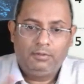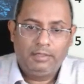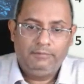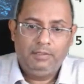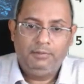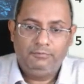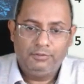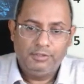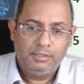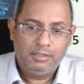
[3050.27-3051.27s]
not available
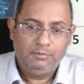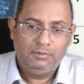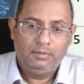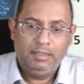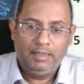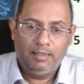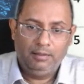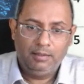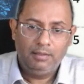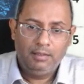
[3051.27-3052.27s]
for GST book. They are
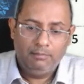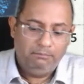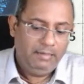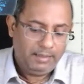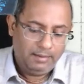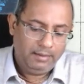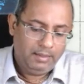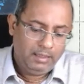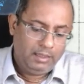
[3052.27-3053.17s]
in the making.